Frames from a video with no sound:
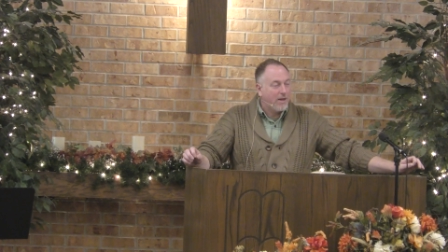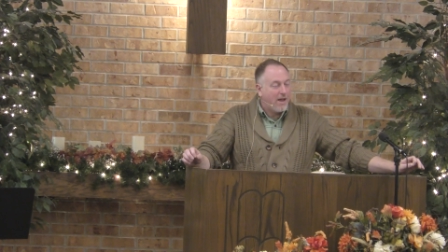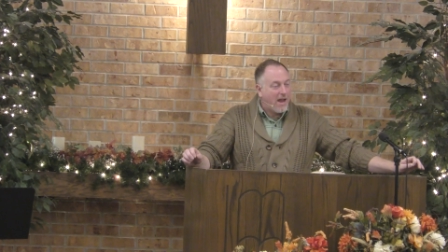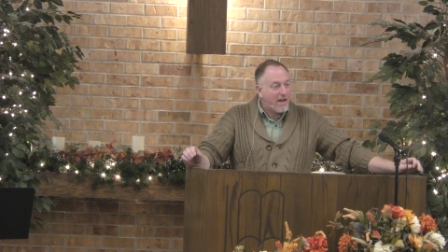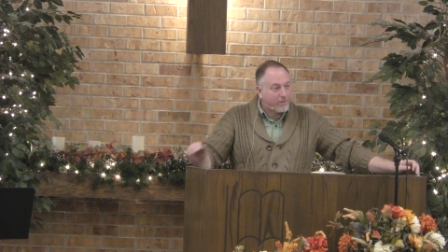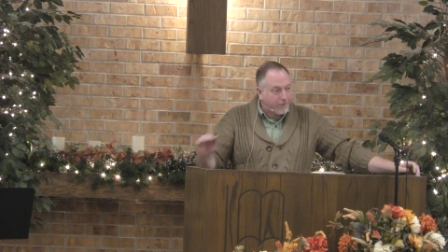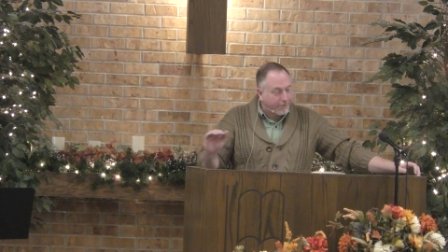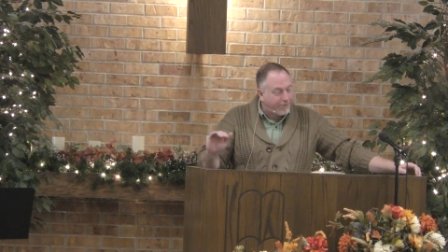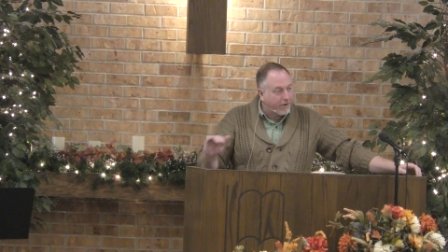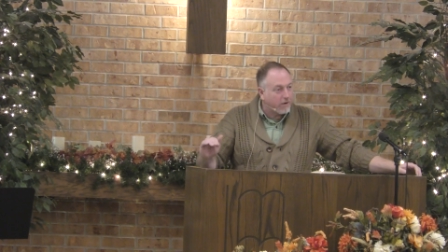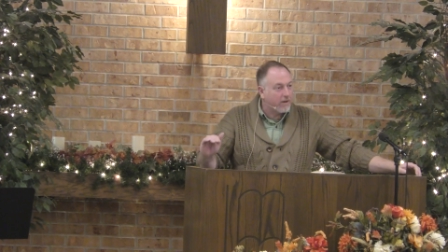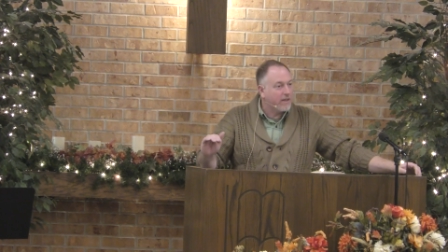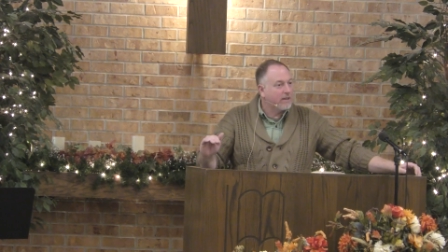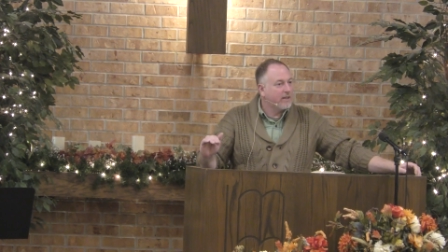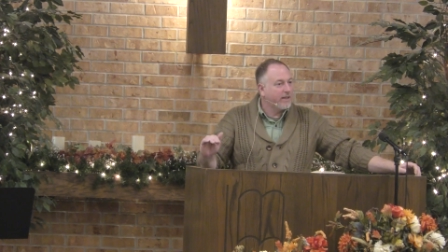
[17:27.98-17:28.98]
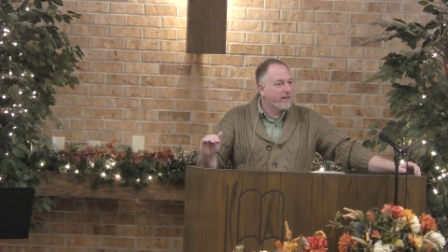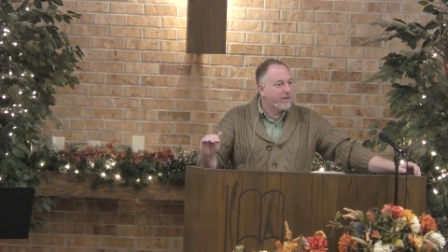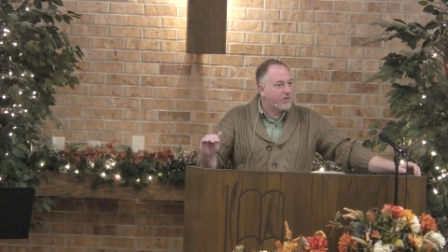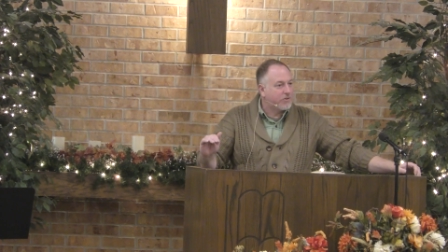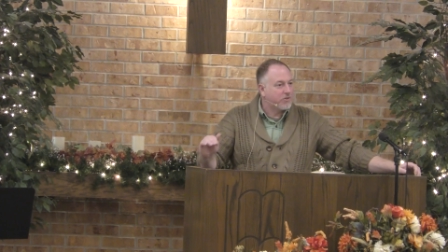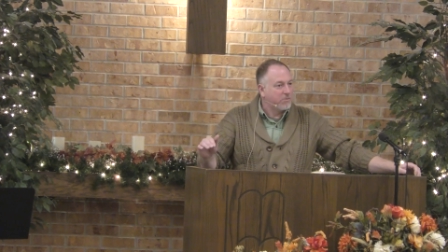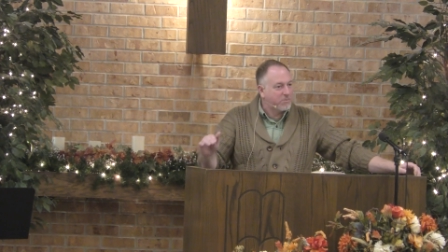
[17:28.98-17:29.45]
At the very
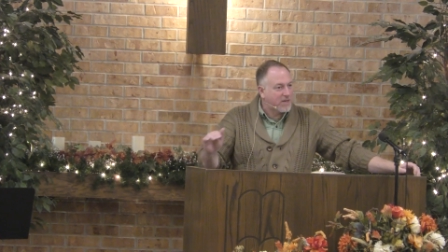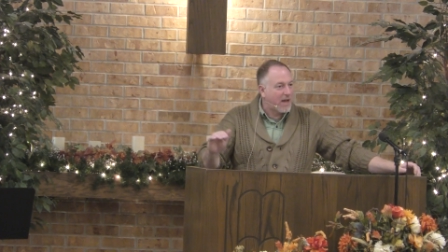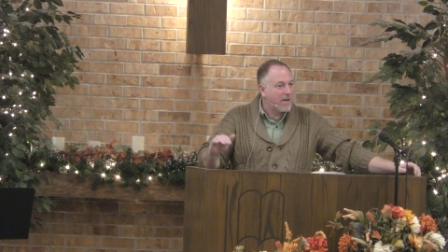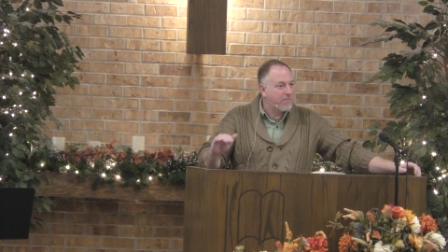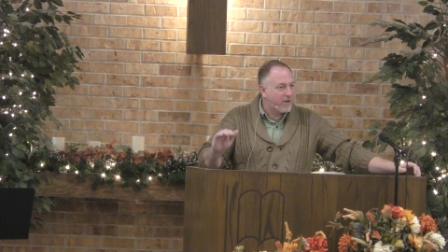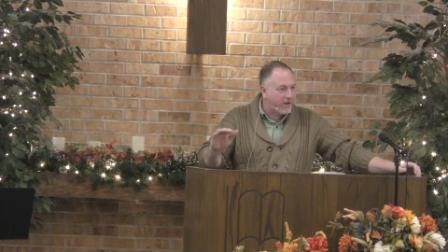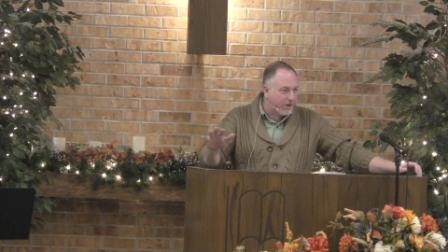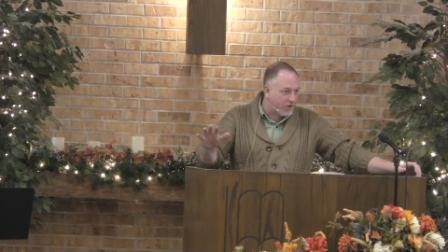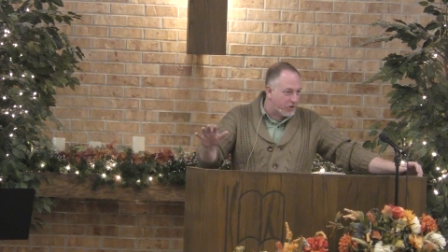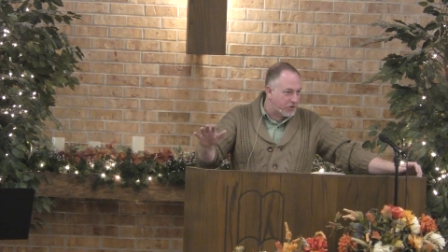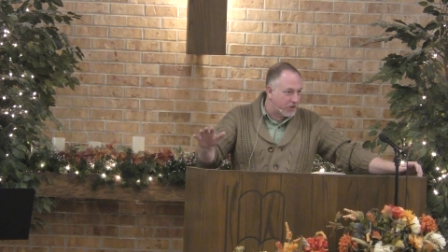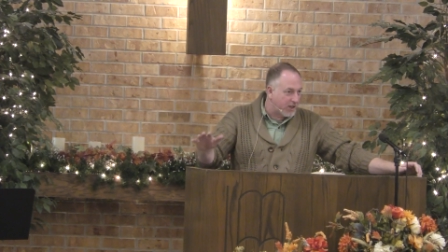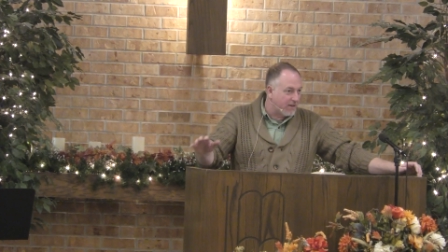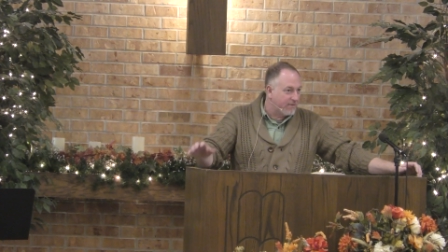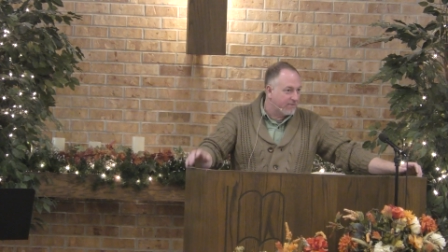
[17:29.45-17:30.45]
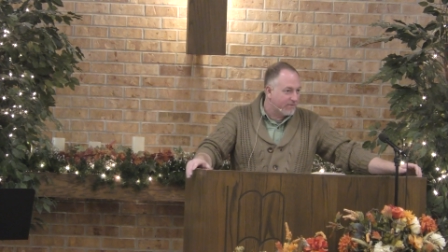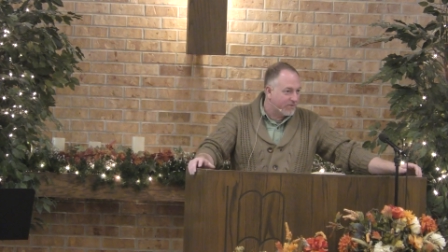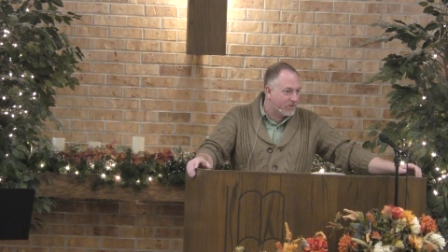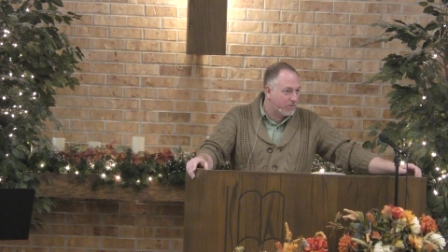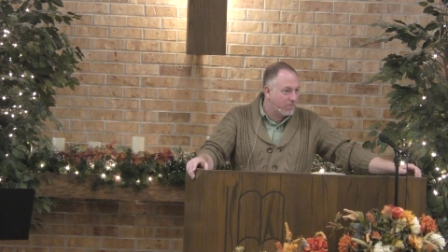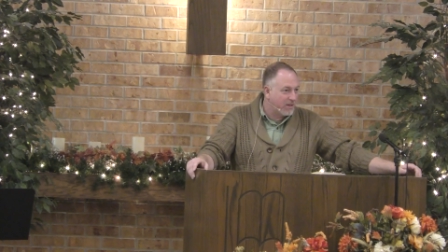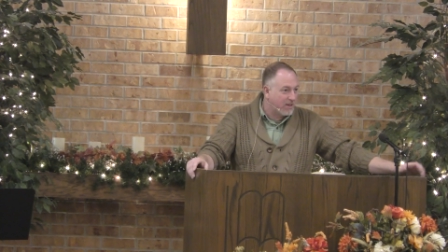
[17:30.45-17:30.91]
least, some time and energy
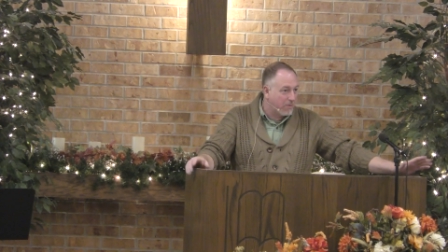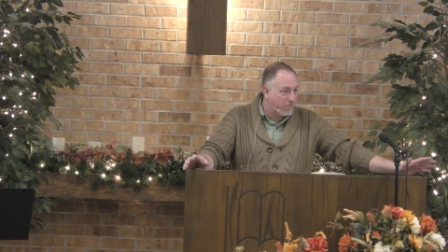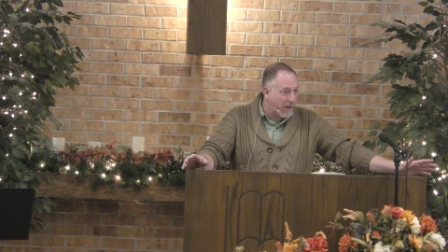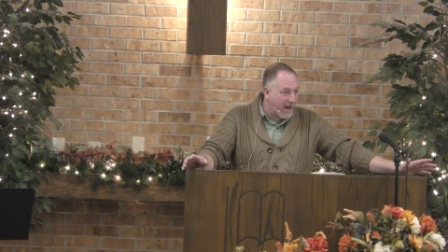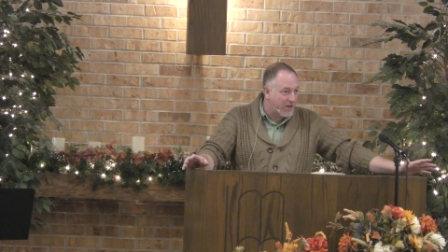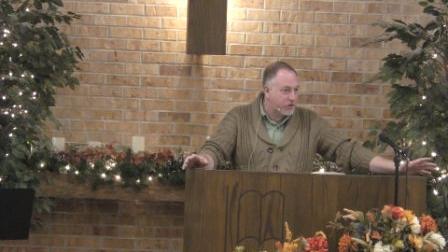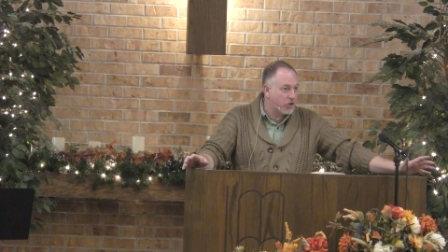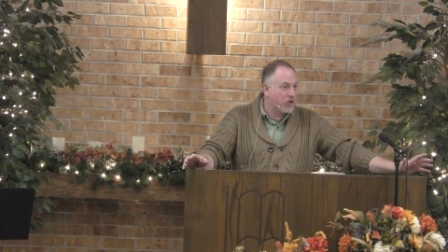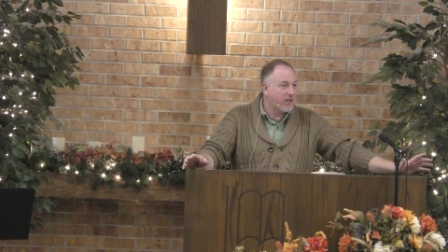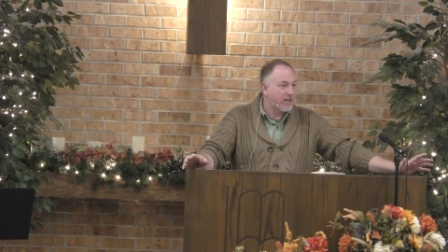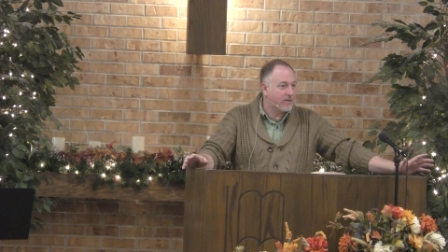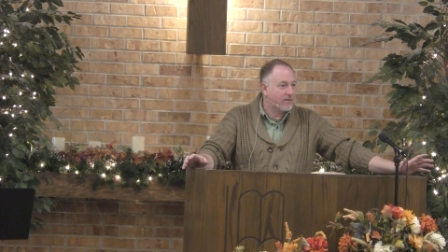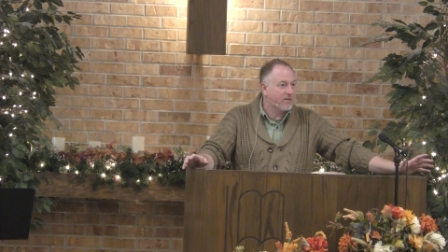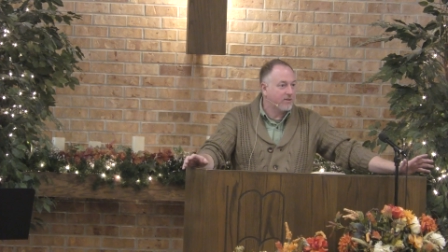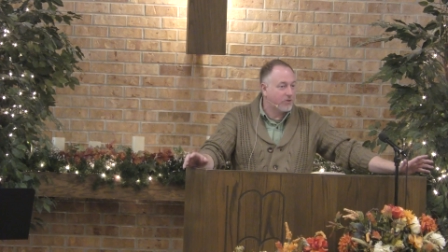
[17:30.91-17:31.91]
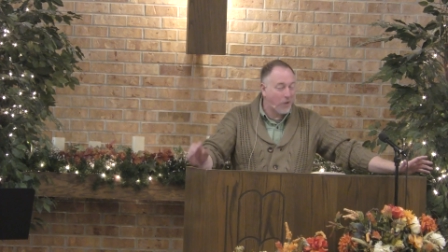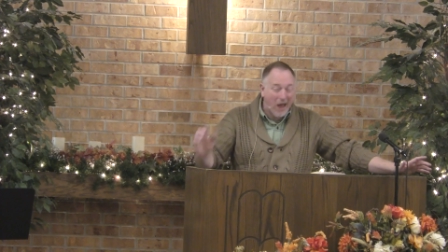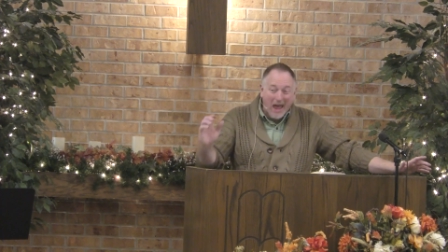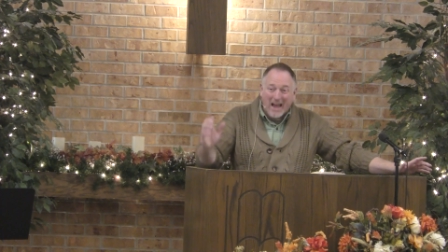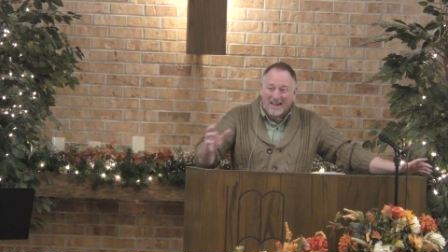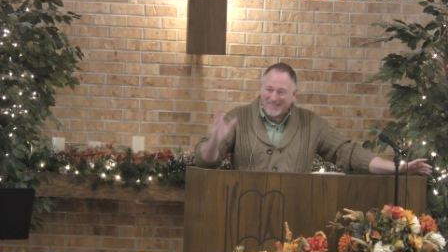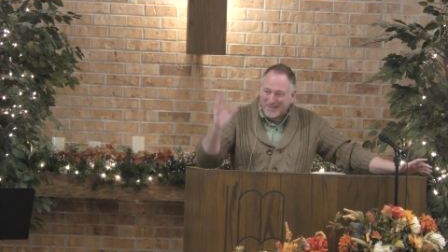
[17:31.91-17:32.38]
to be compassionate, to
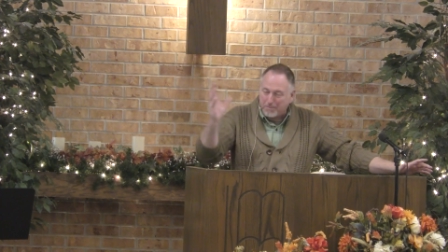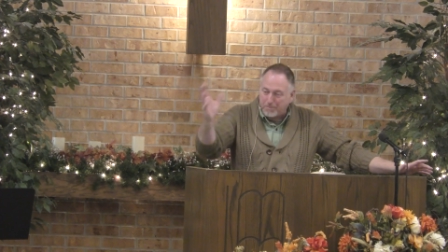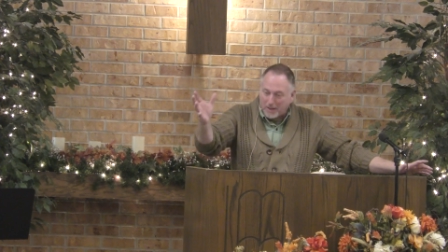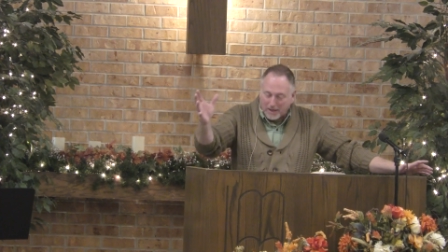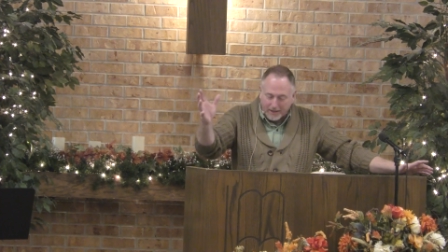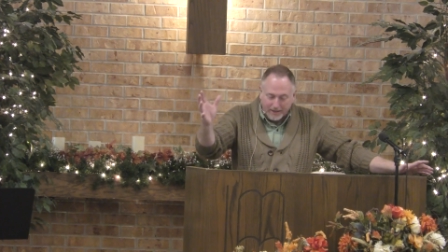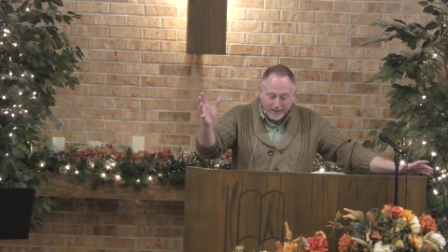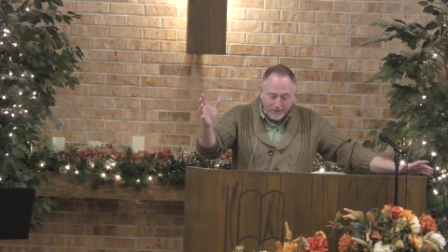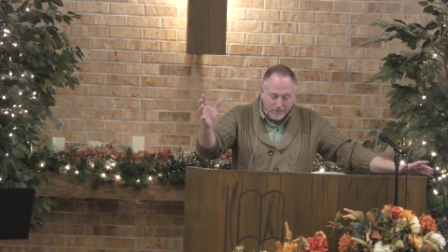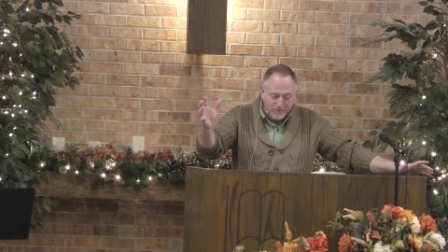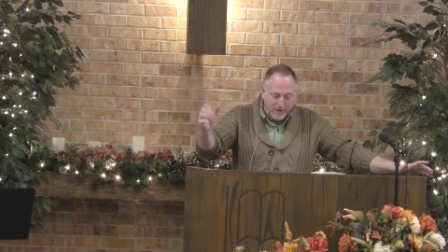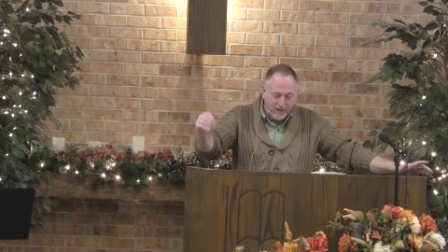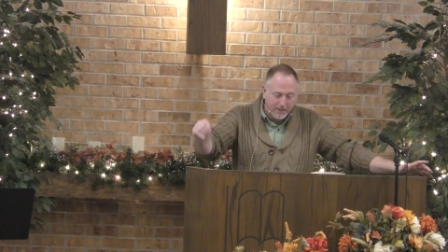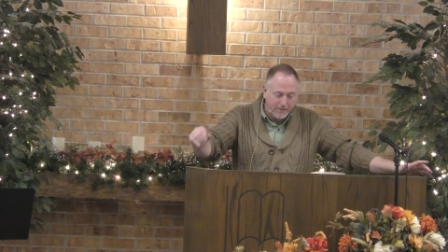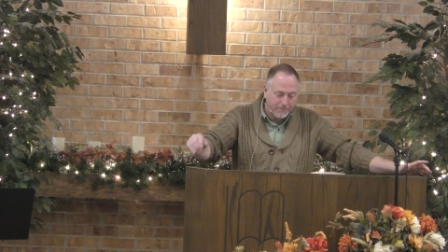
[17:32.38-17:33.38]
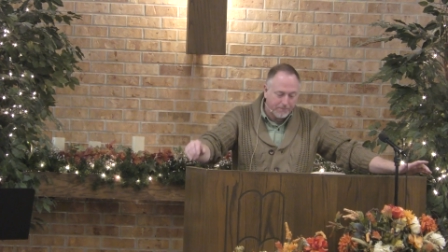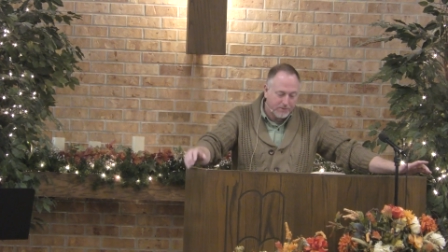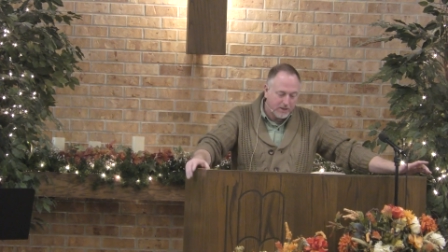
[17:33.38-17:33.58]
act upon it, right?